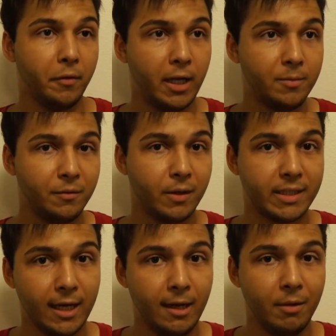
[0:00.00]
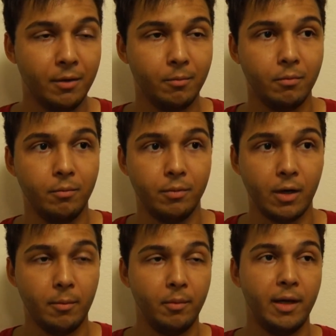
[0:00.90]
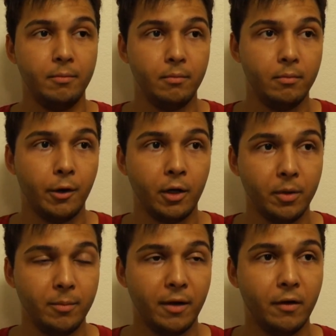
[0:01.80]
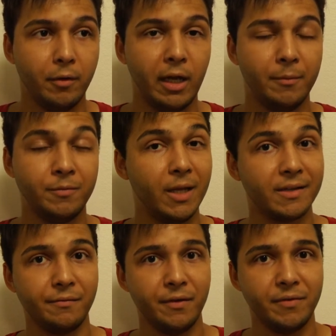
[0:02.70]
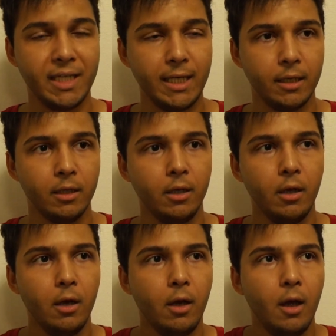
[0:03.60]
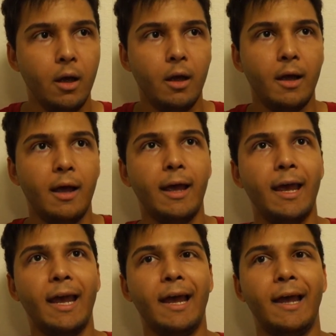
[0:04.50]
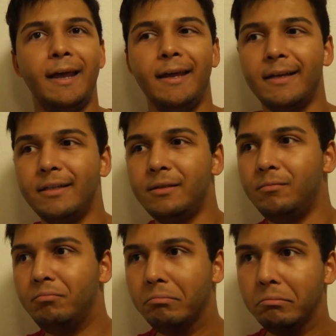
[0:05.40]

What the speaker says: games of all time, and arguably my favorite game of 2015. And